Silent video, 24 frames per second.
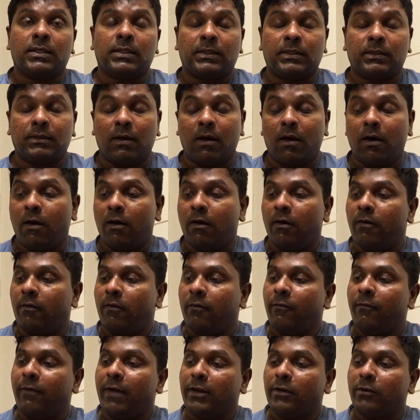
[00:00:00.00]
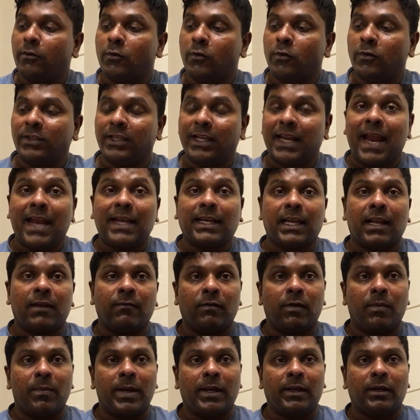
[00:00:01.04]
So when you use an
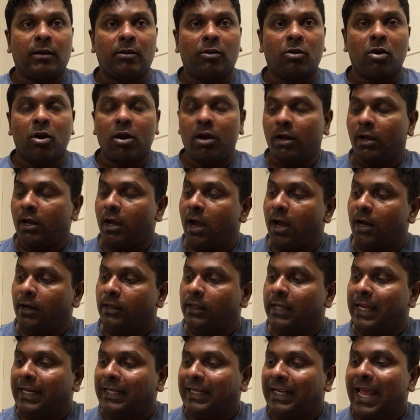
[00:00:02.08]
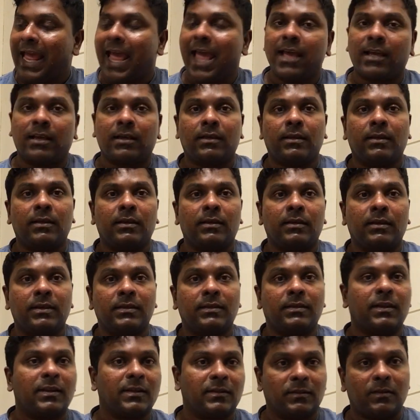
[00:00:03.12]
anti-inflammatory drug and the attack
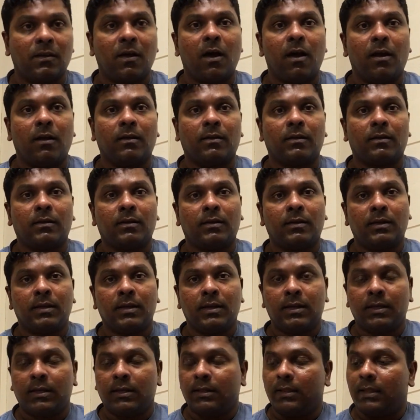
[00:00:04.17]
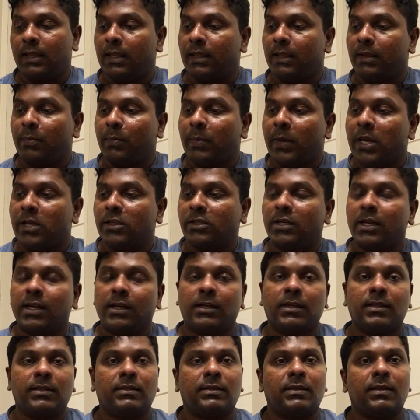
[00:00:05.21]
is resolved, then the
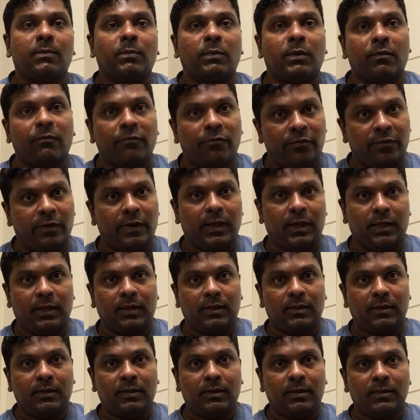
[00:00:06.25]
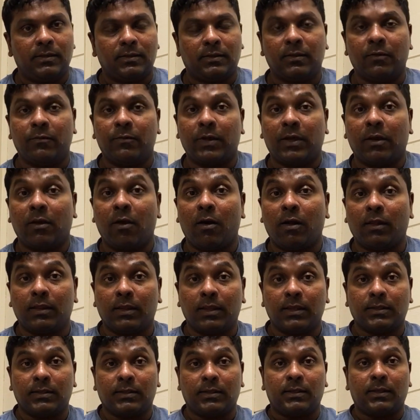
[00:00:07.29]
patient is symptom free. So we call
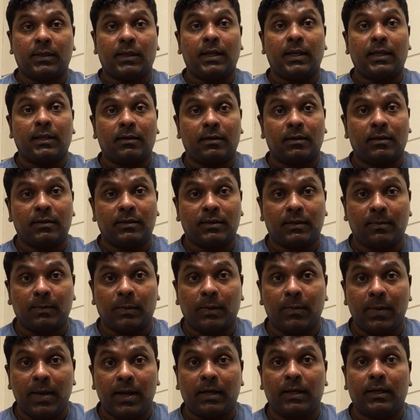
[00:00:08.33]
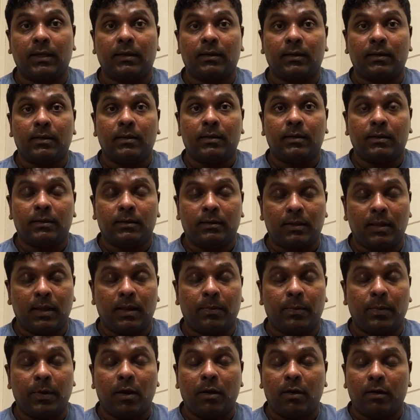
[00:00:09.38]
this inter-symptomatic
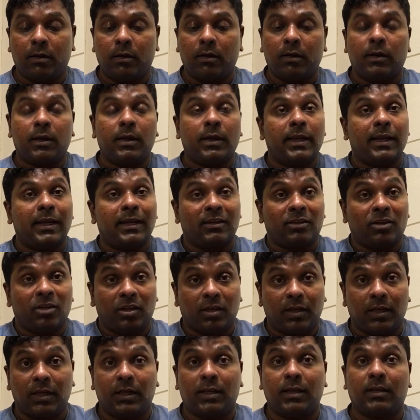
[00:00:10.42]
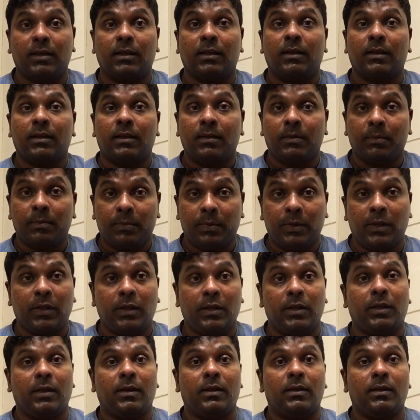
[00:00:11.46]
therapy or intercritical
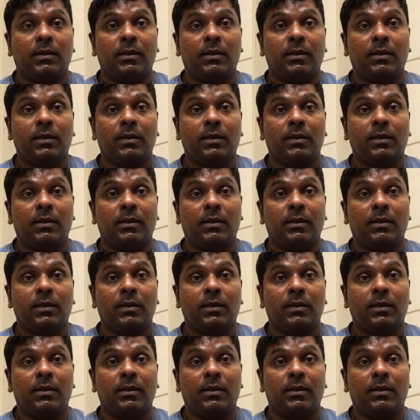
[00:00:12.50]
period.